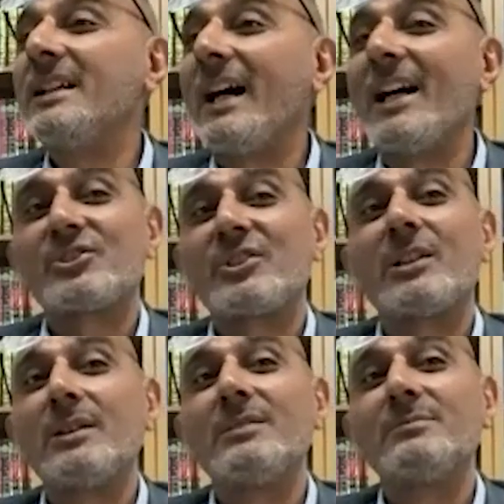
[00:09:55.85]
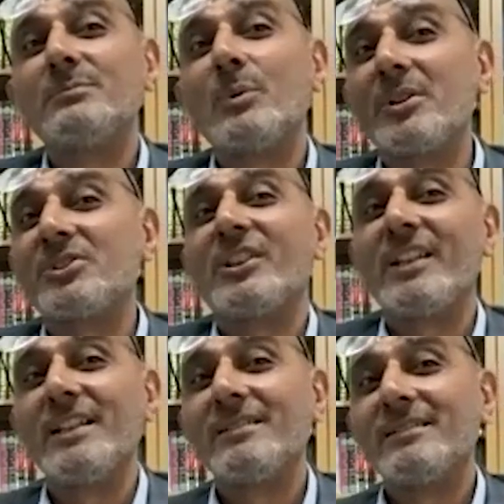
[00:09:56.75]
Ashratul
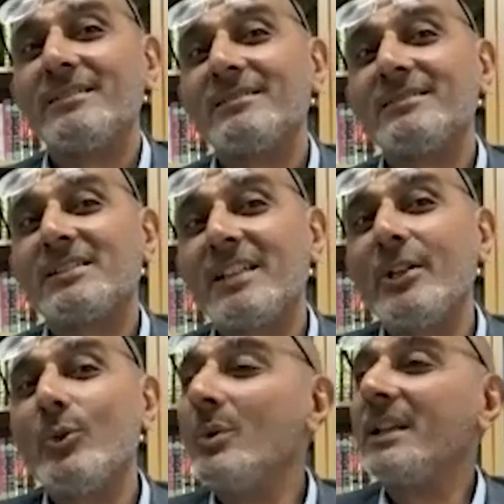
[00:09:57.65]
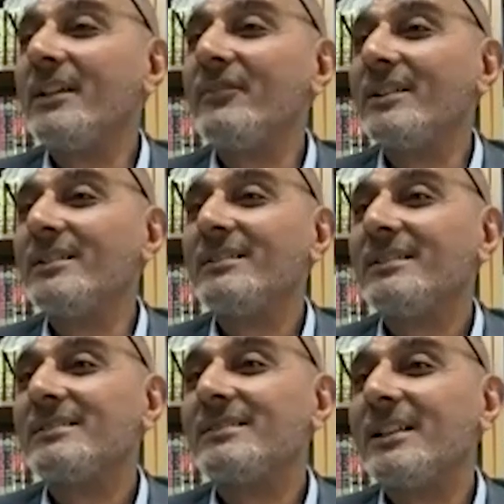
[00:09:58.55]
Mubashirin, the 10 who were given
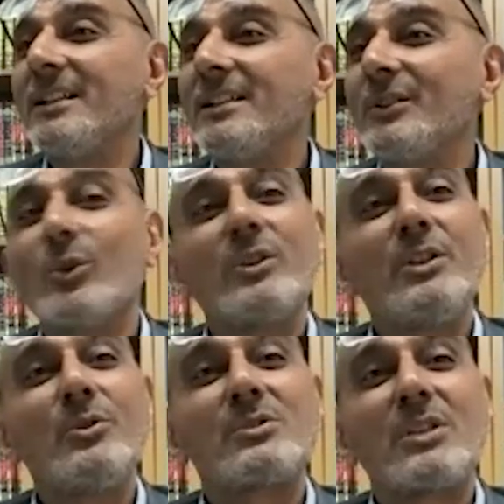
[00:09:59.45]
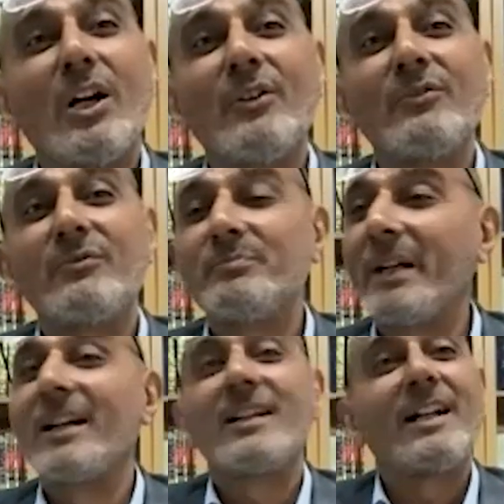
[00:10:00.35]
the good news of
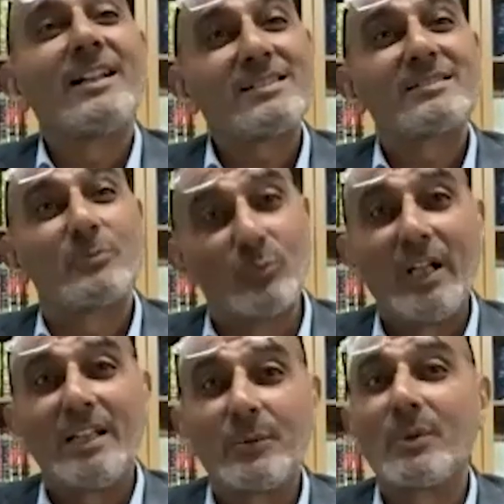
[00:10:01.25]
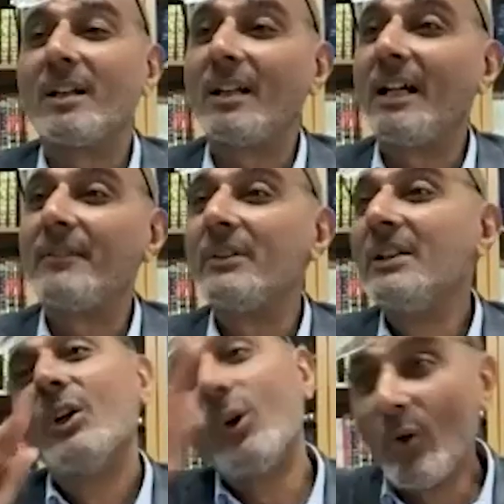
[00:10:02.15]
paradise while they were alive,
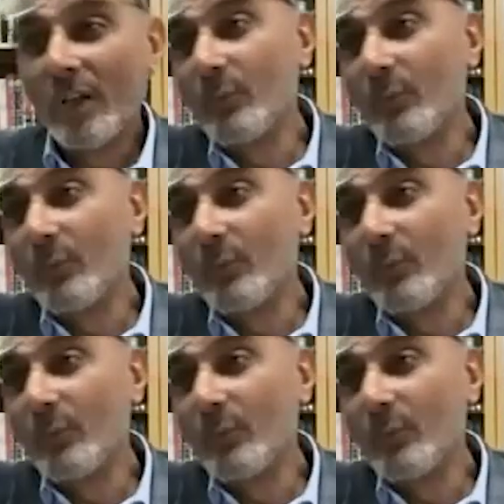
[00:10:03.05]
all in